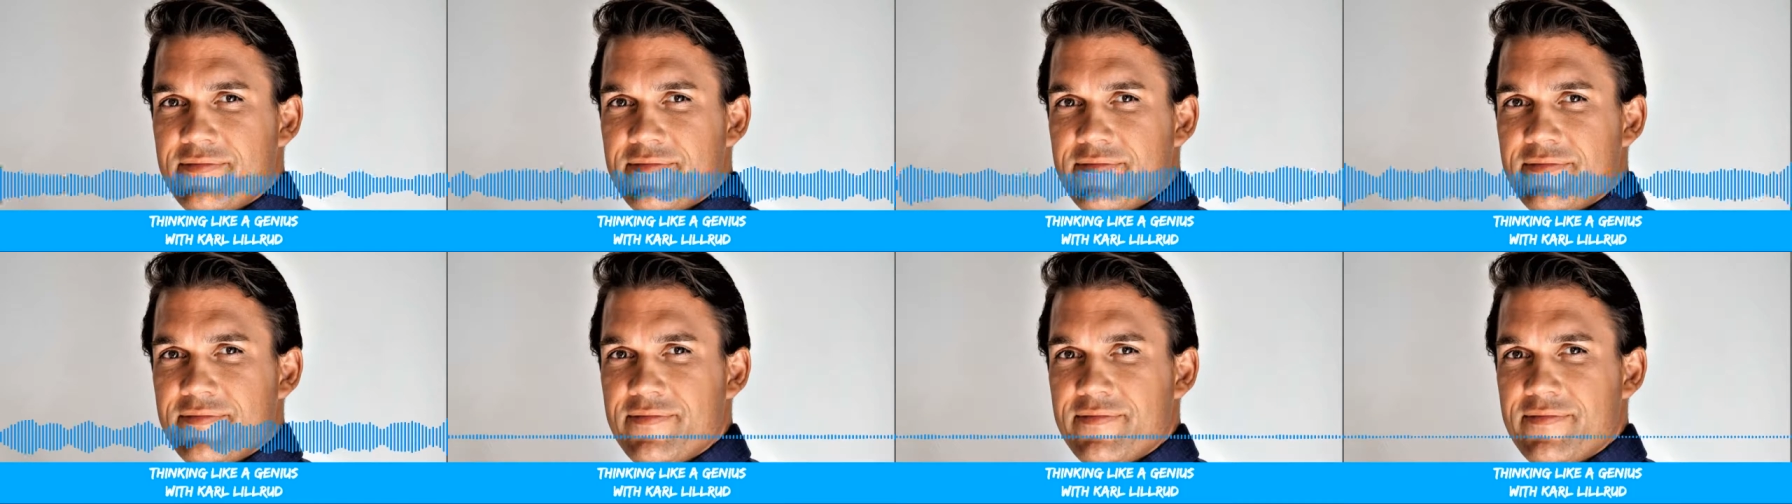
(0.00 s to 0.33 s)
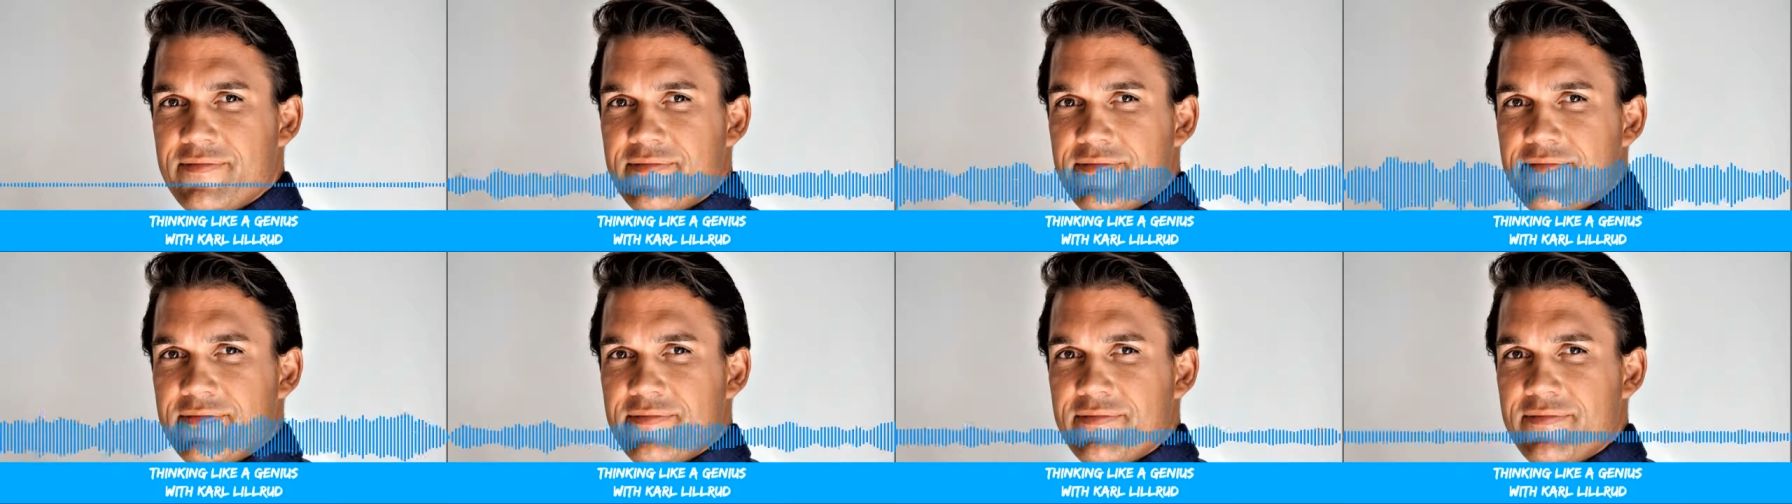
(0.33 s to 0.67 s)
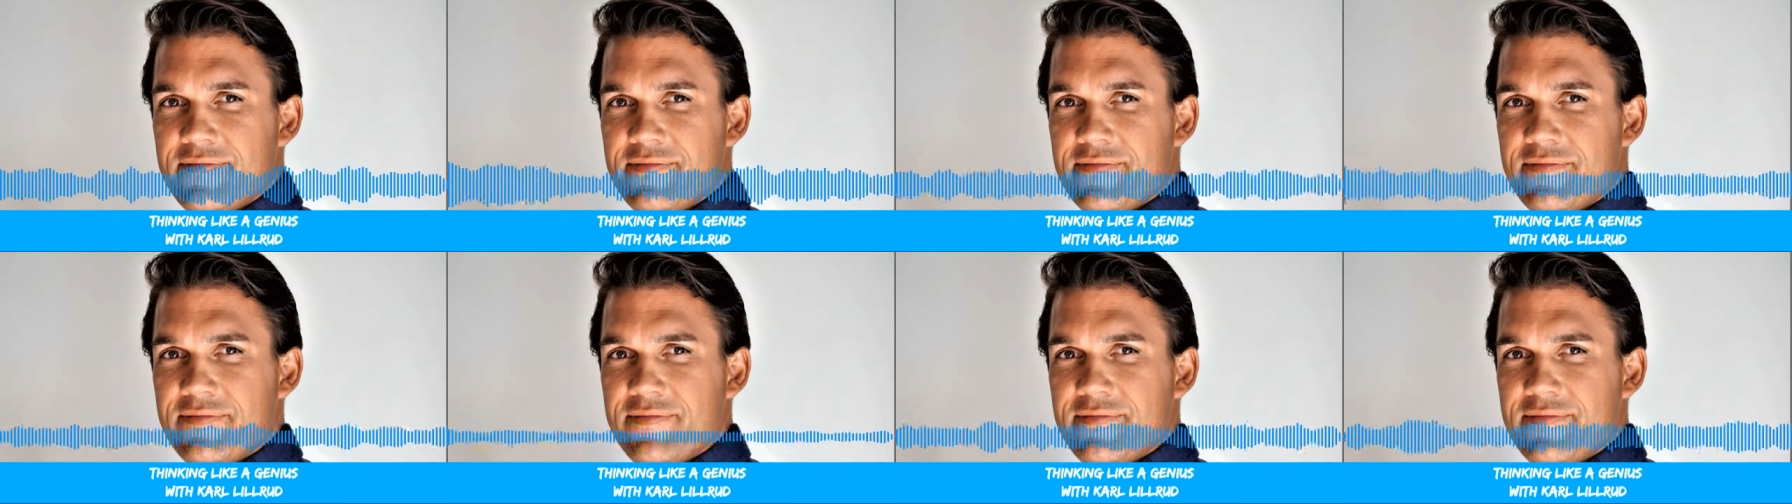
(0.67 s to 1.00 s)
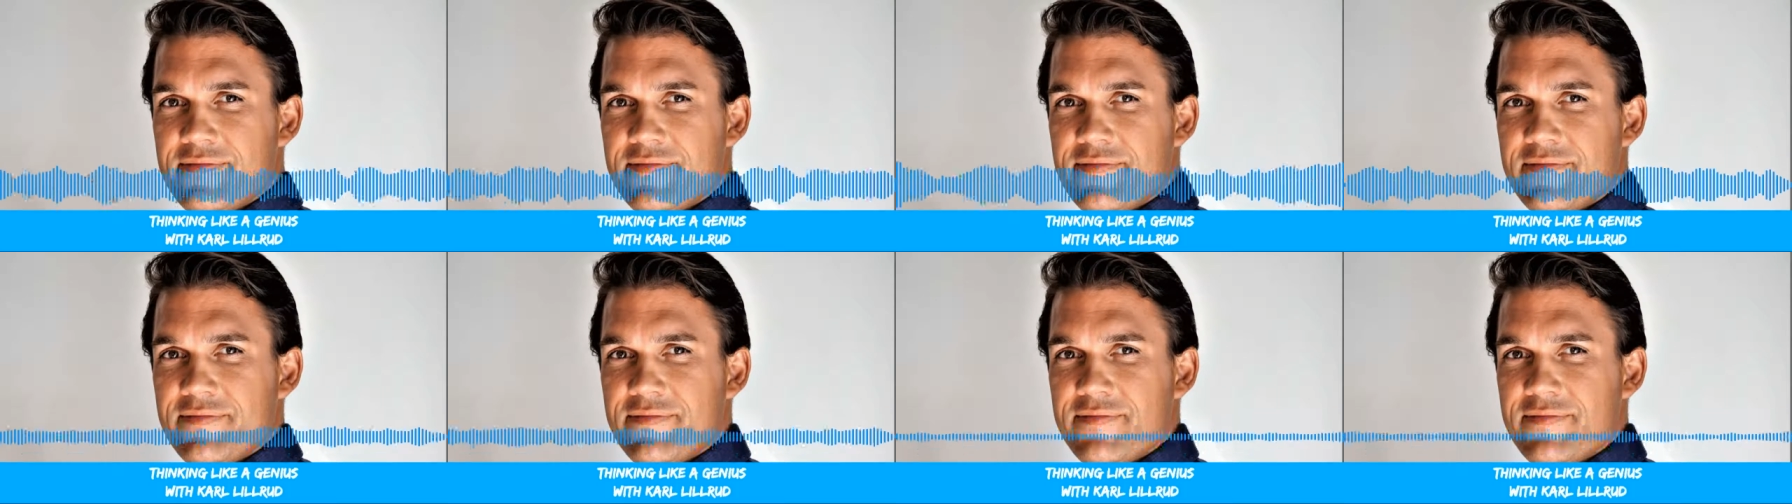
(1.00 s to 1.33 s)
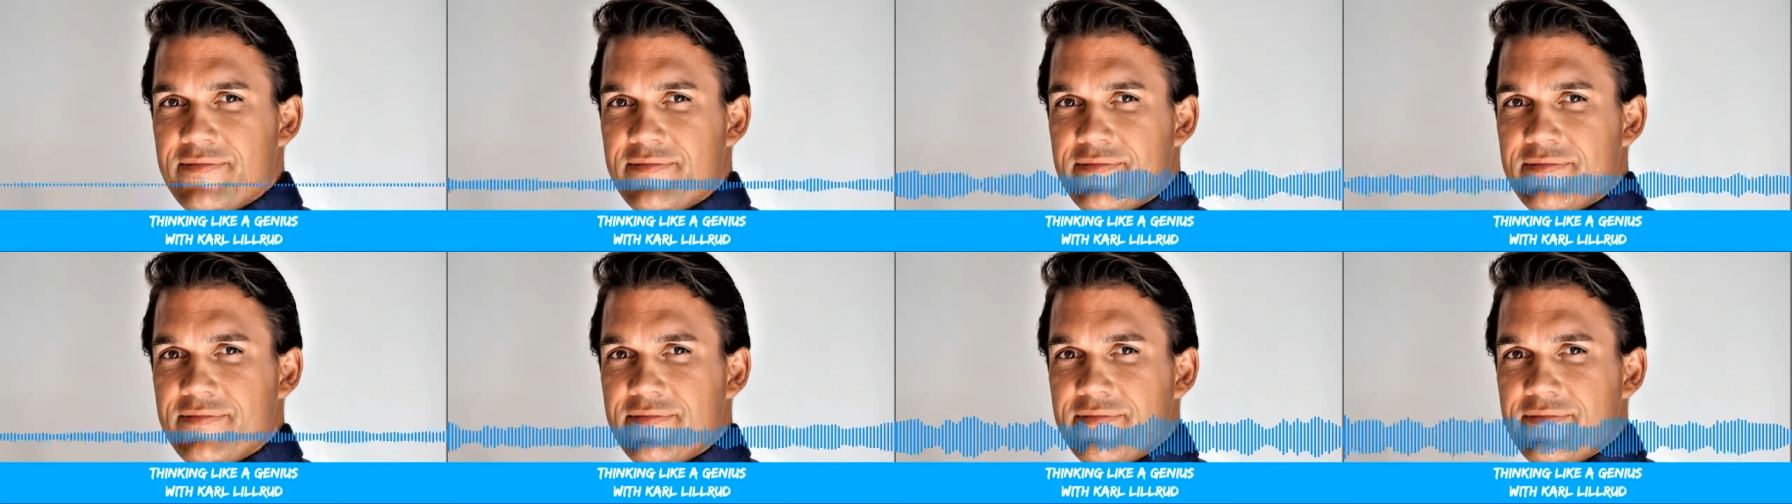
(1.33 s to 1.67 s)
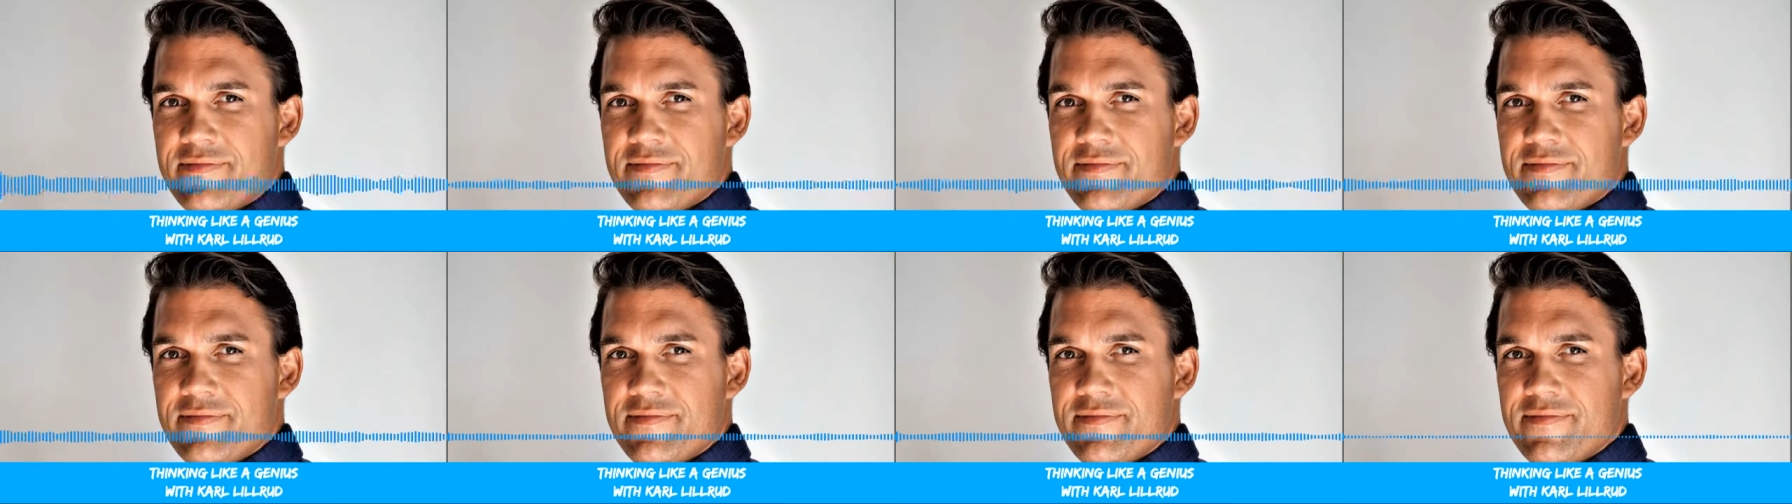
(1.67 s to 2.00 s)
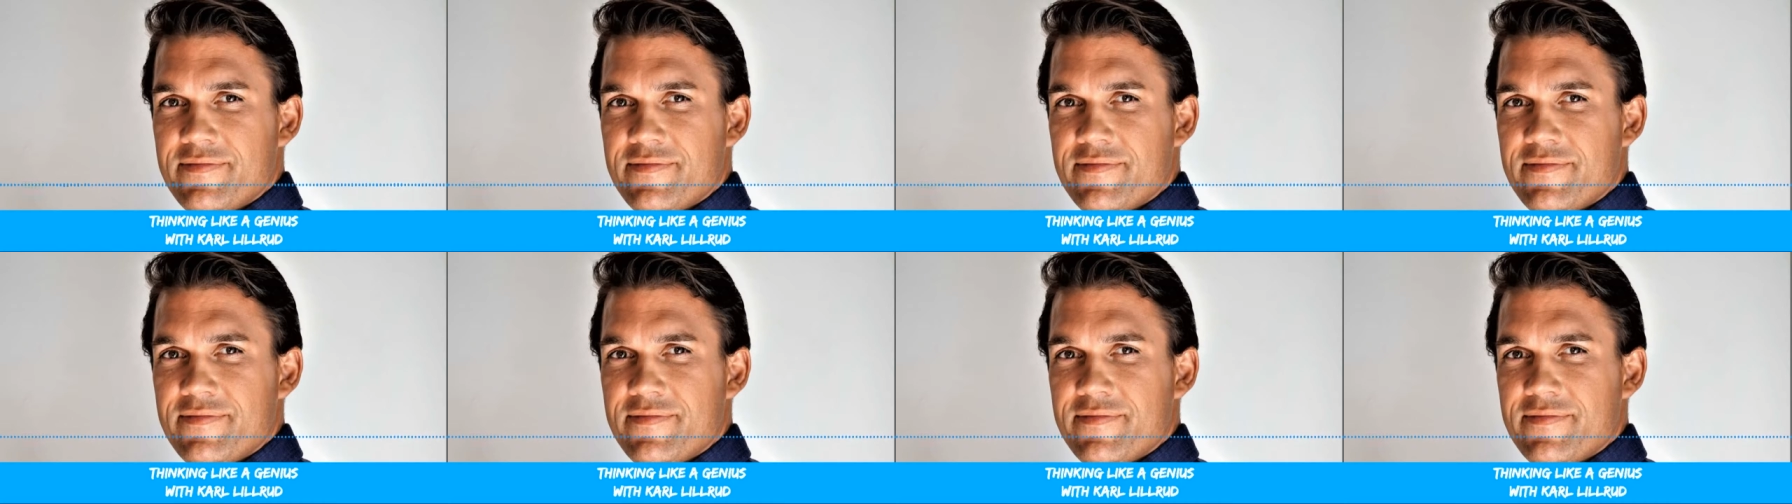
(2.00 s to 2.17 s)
late that I learned that I was dyslexic.